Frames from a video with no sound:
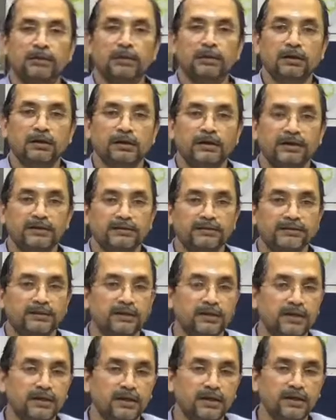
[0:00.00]
All right,
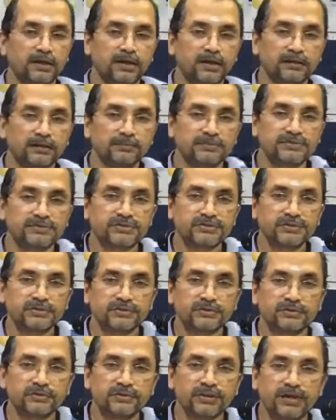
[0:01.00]

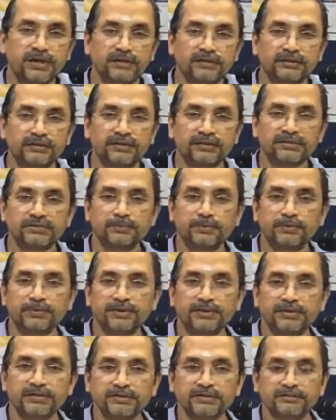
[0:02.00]
so at this
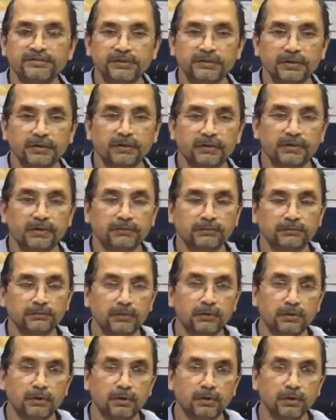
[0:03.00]
point, we are
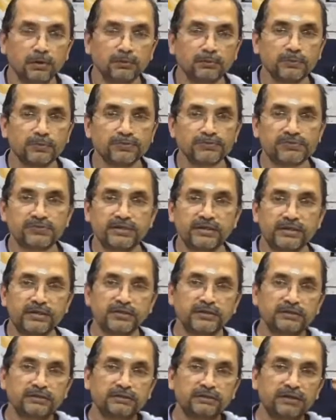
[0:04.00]
almost
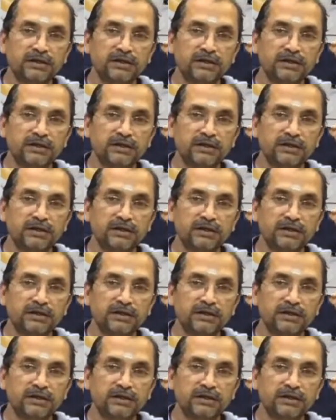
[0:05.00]
there.